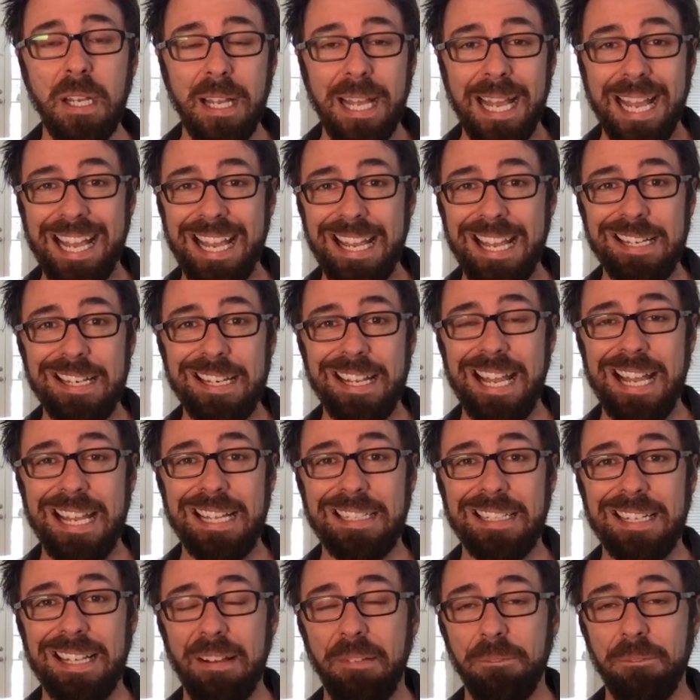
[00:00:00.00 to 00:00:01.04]

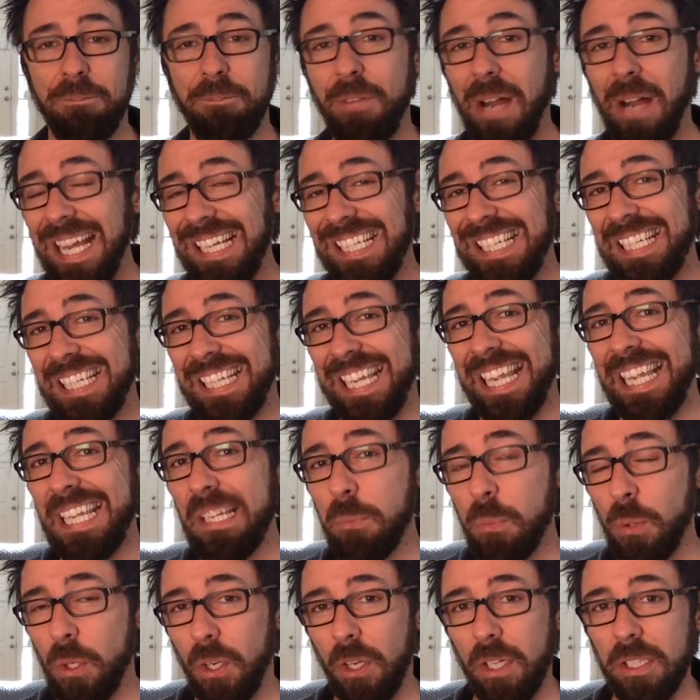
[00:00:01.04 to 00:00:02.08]
and finding
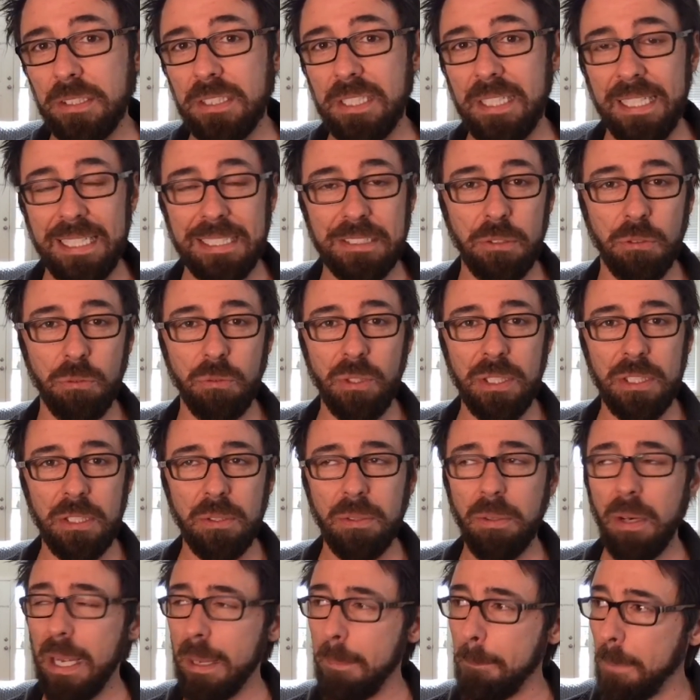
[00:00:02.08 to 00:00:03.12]
keywords is a
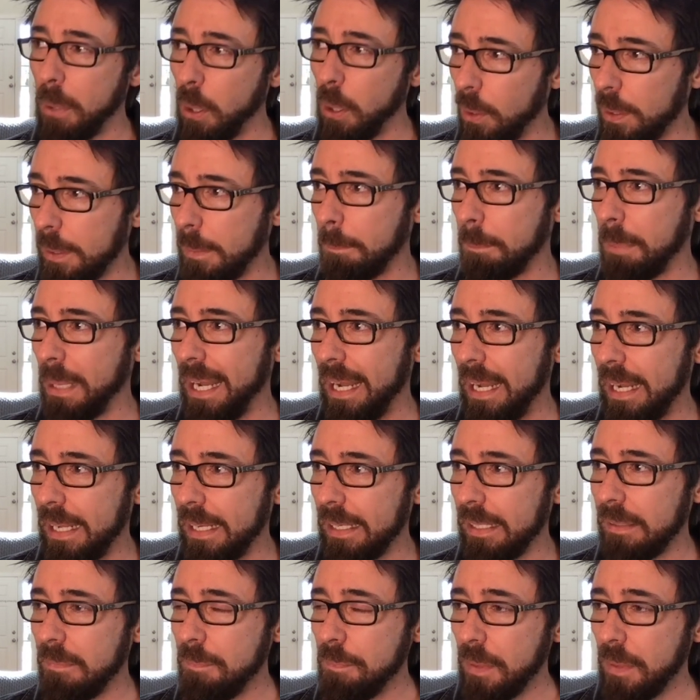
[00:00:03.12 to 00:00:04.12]
real important part